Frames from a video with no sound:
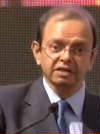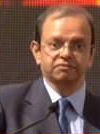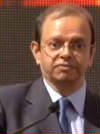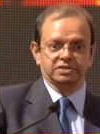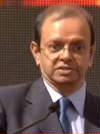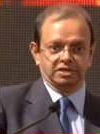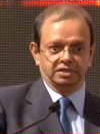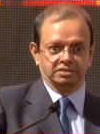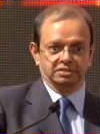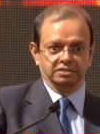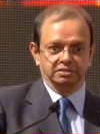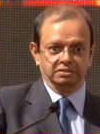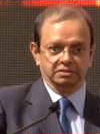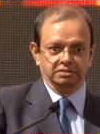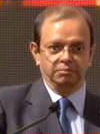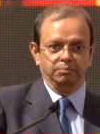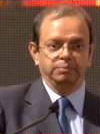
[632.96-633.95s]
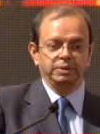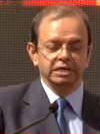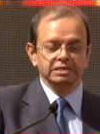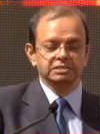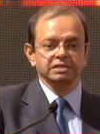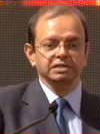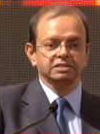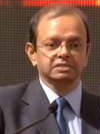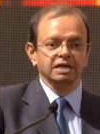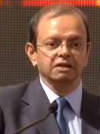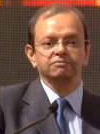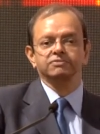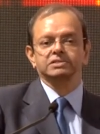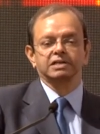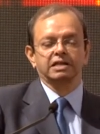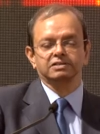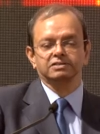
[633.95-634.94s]
infrastructure, BSE itself
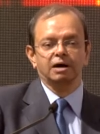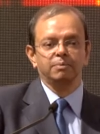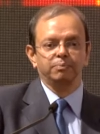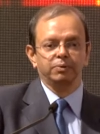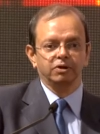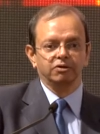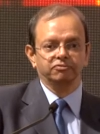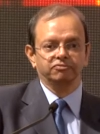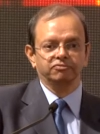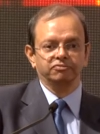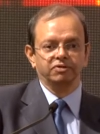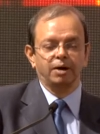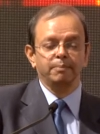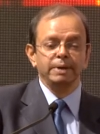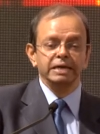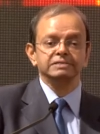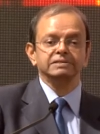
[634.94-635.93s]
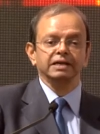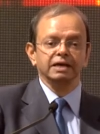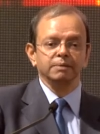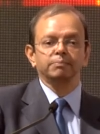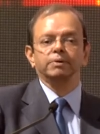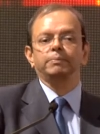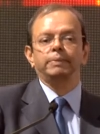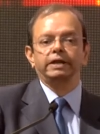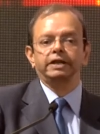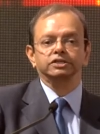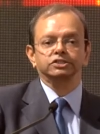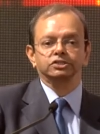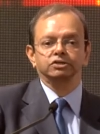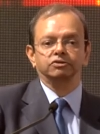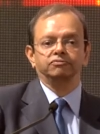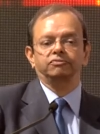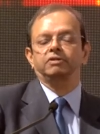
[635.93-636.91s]
is an example of amazing
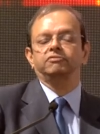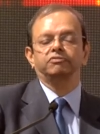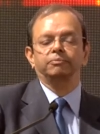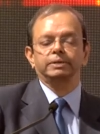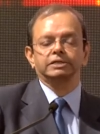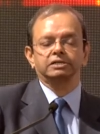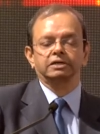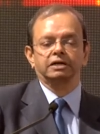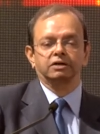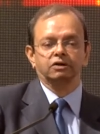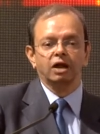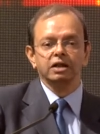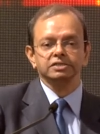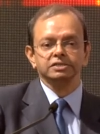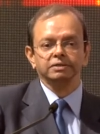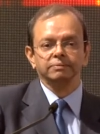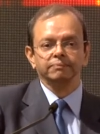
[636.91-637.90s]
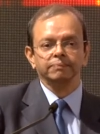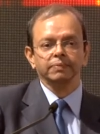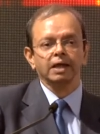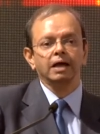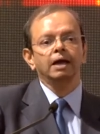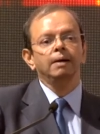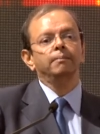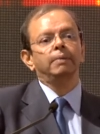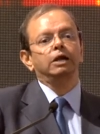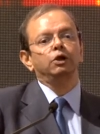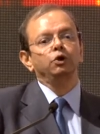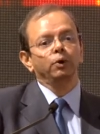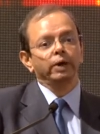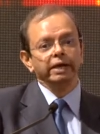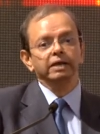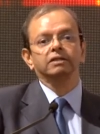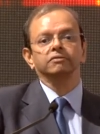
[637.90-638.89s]
implementation of information technology, but
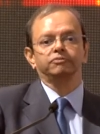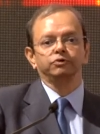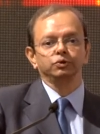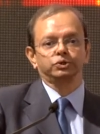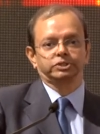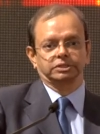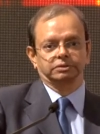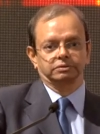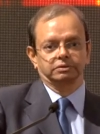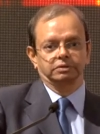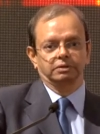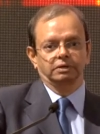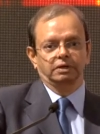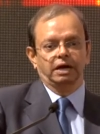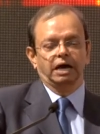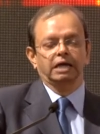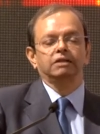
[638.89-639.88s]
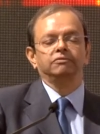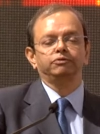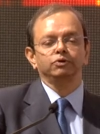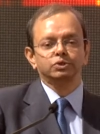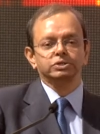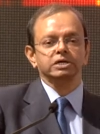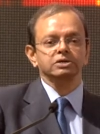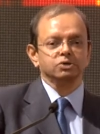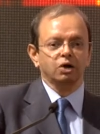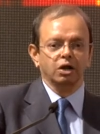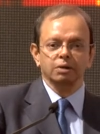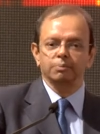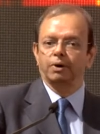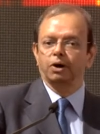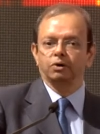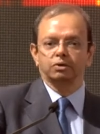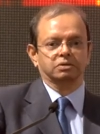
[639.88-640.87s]
looking at the future. And the future is all
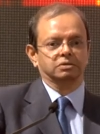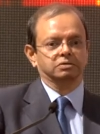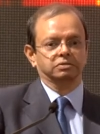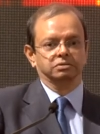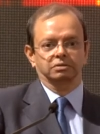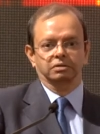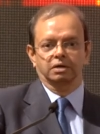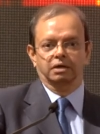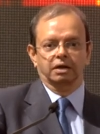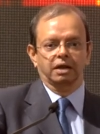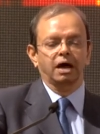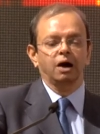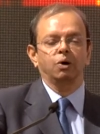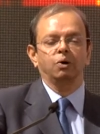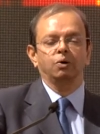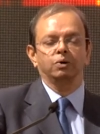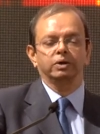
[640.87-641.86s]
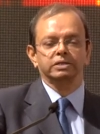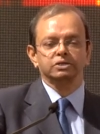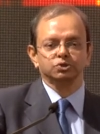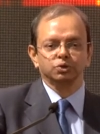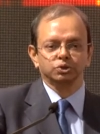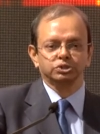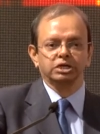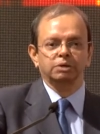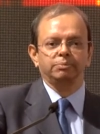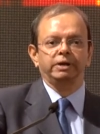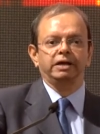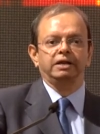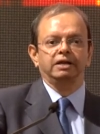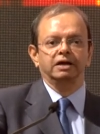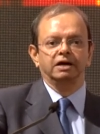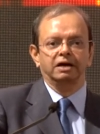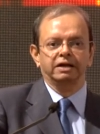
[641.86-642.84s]
about cloud and social
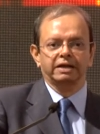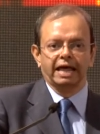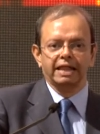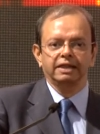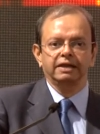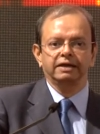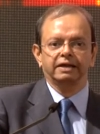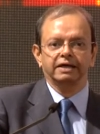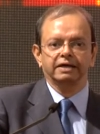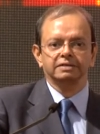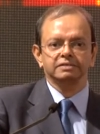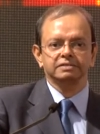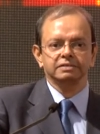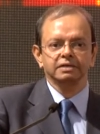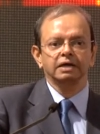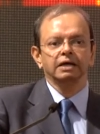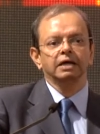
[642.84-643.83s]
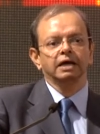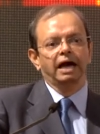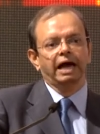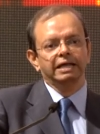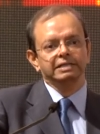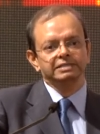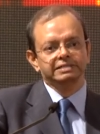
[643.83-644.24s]
media and analytics. And